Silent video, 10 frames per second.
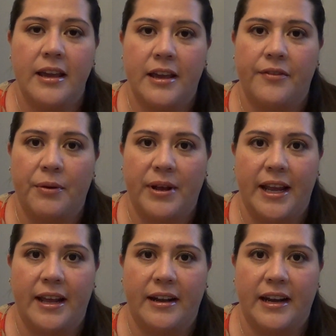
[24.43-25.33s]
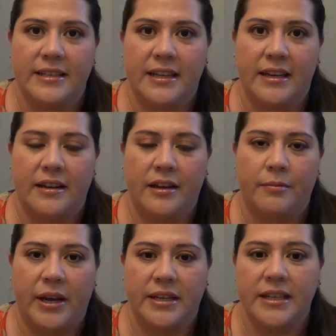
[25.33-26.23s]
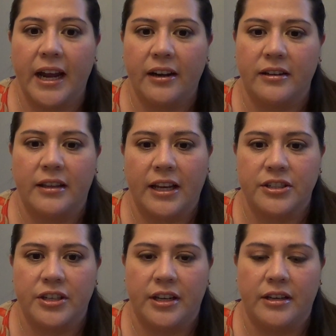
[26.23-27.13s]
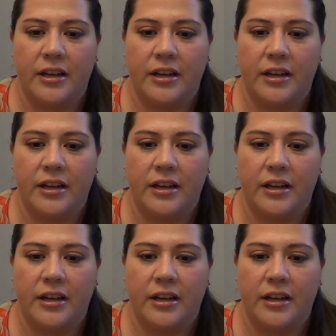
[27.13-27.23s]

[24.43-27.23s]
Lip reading: if I went ahead and I did my entire collection,